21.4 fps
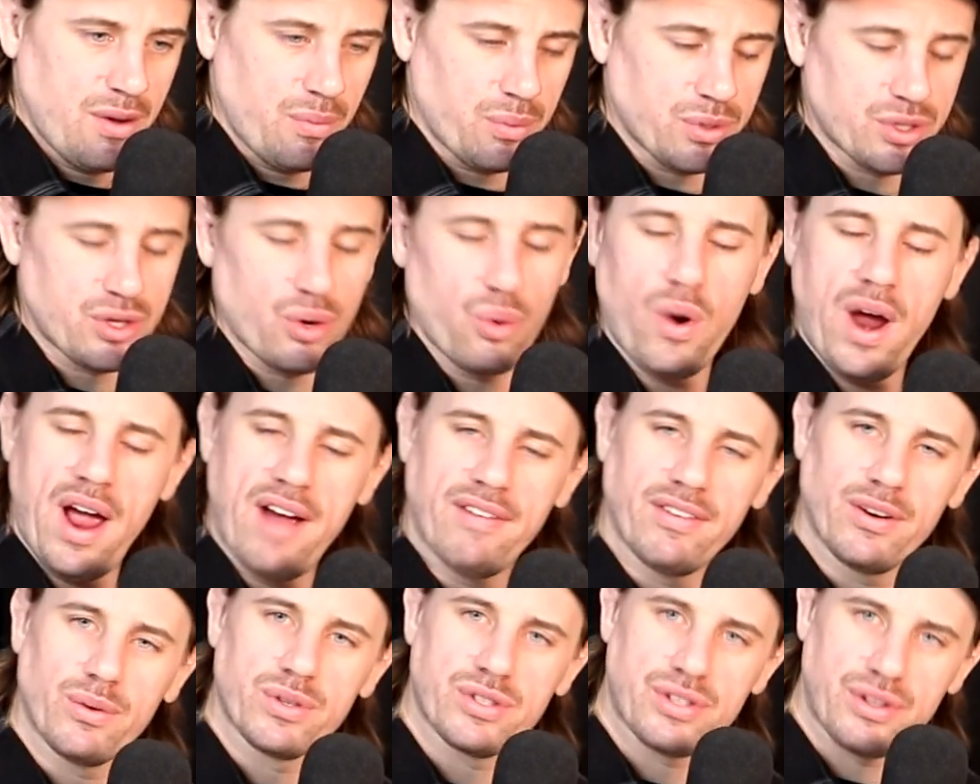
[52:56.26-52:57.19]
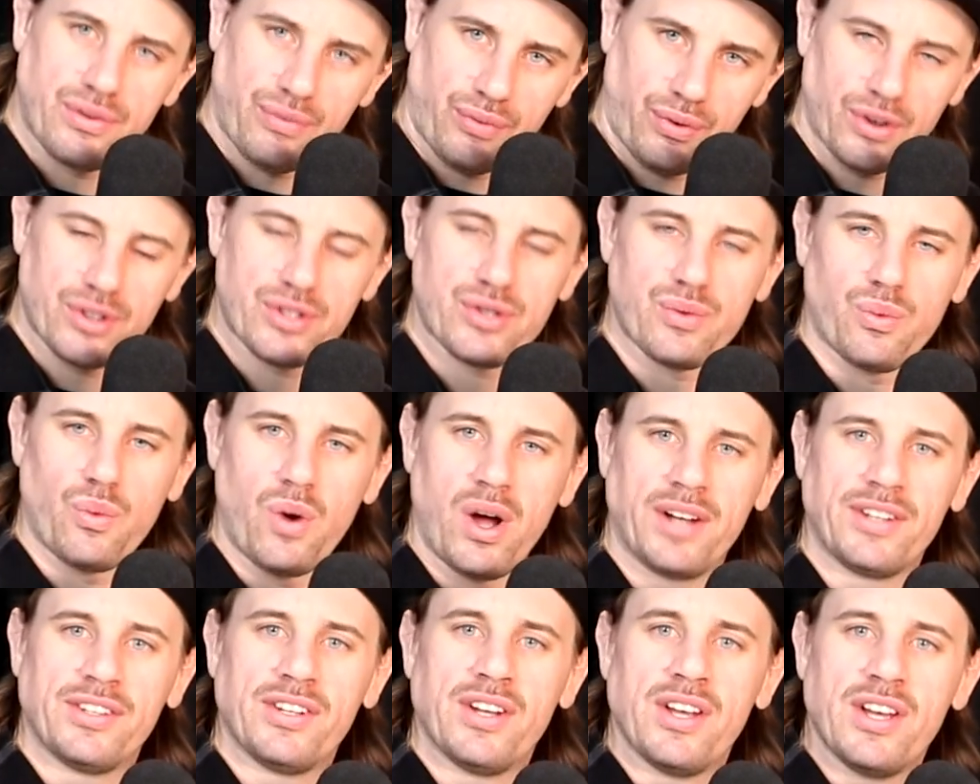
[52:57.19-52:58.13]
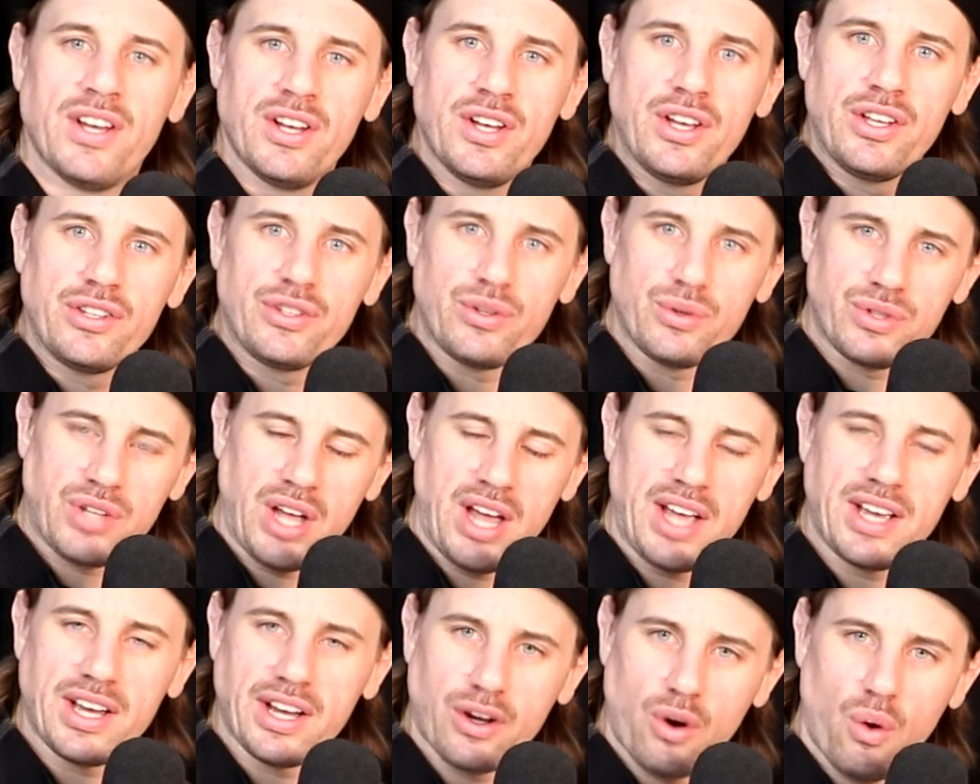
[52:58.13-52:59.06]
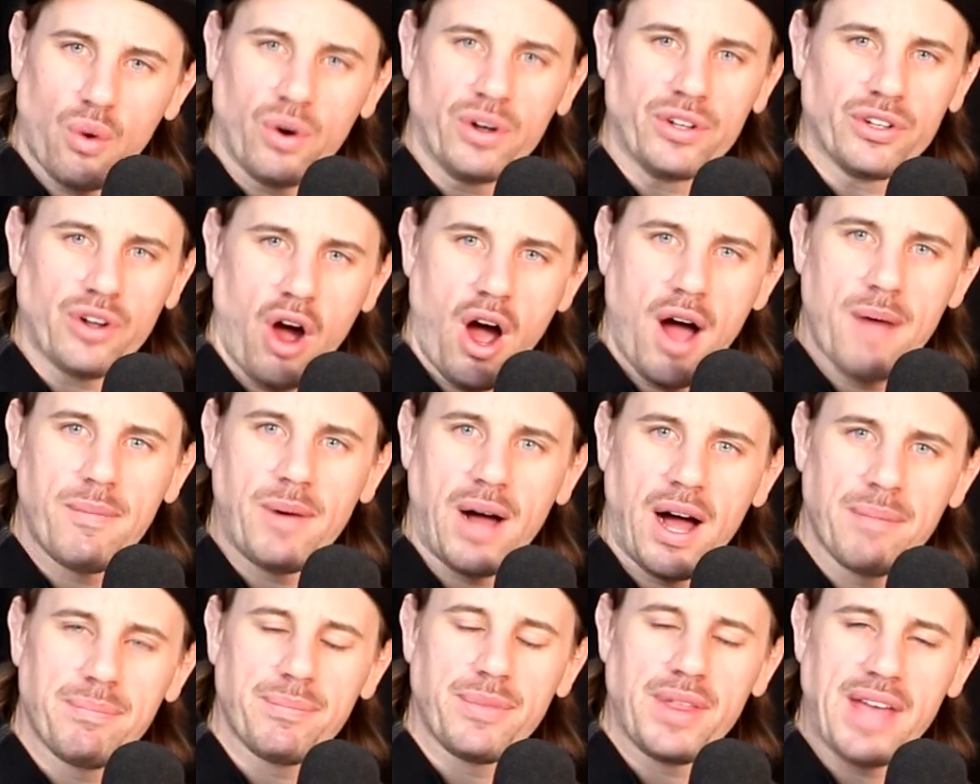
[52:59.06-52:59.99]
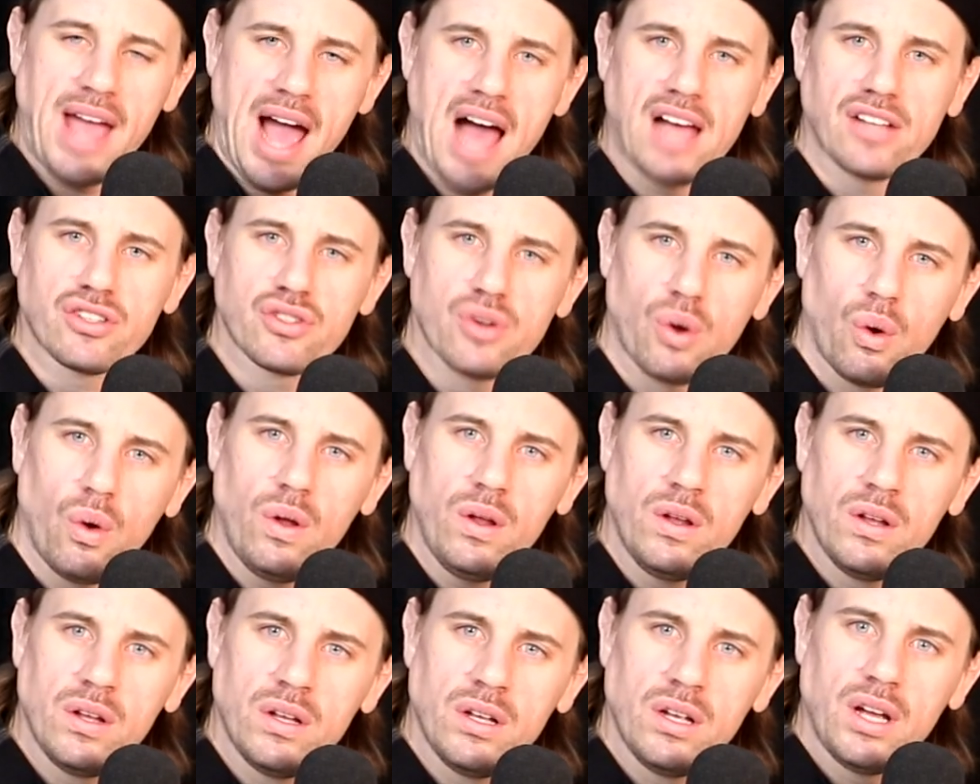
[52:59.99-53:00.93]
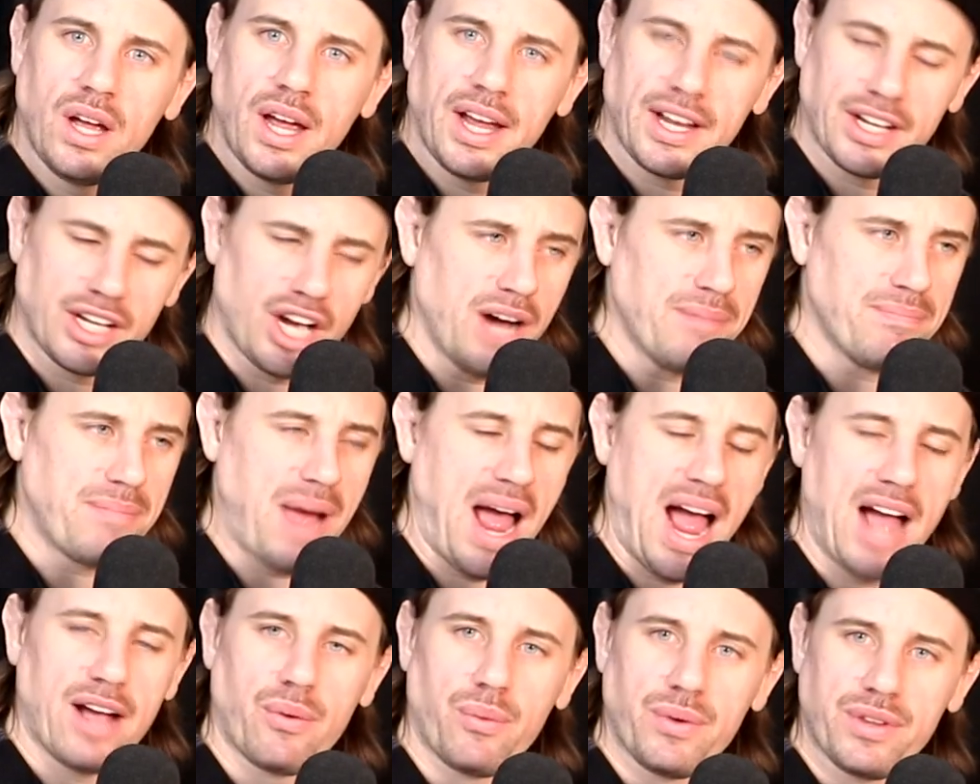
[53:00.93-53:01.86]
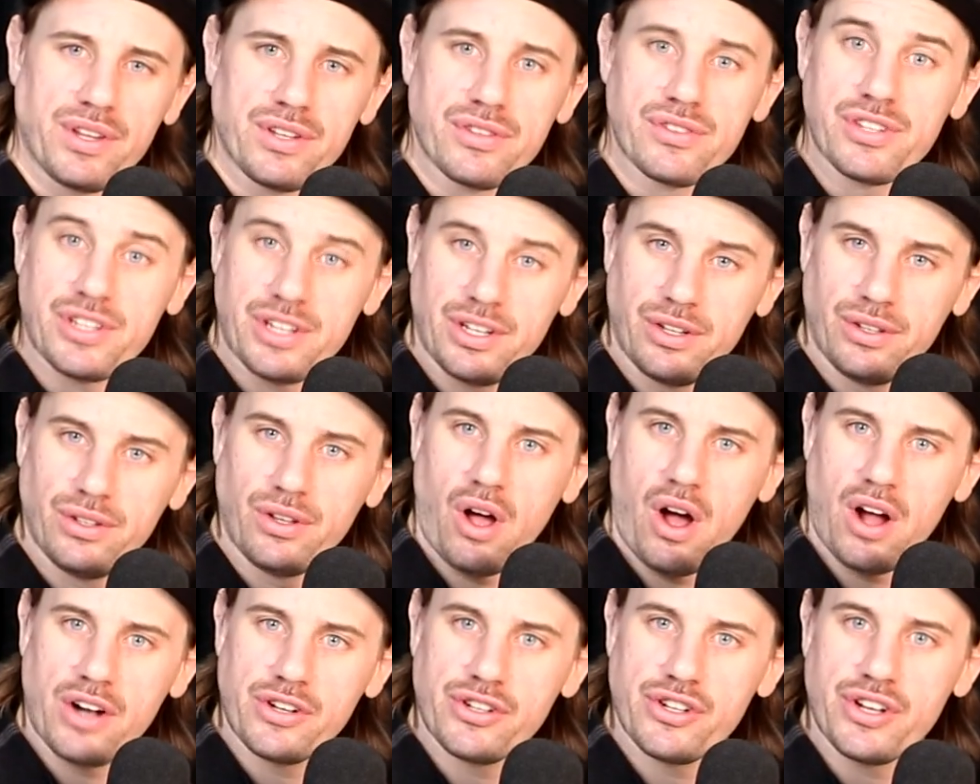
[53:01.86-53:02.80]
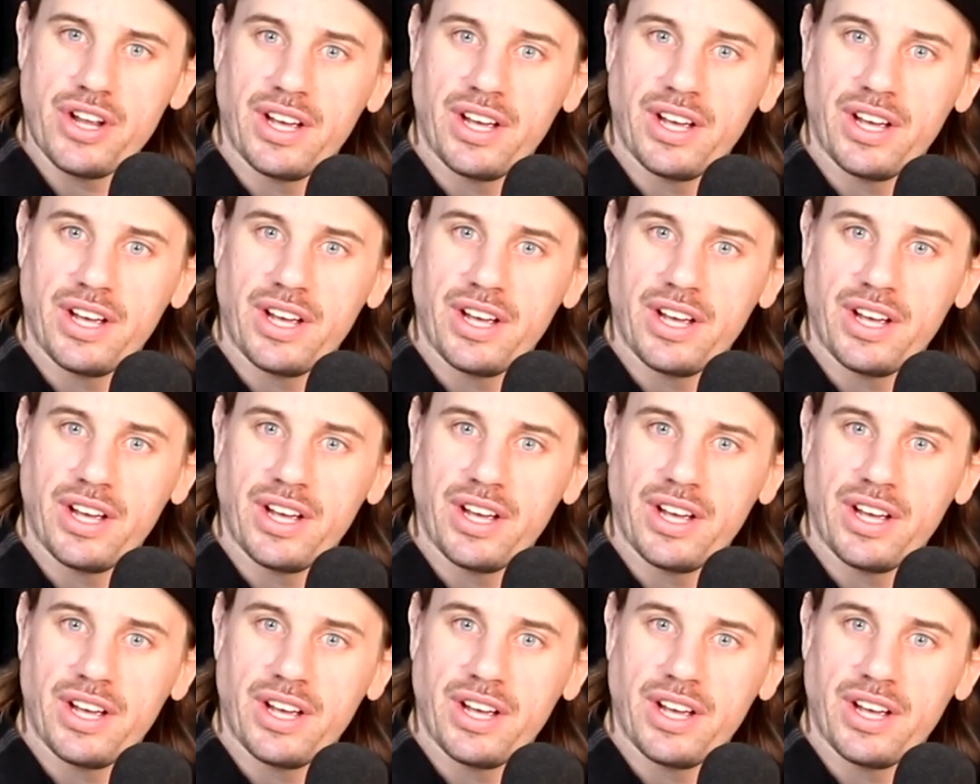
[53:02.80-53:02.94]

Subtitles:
was whoever was the first one to take a corn cob up the asshole and come back with it still lodged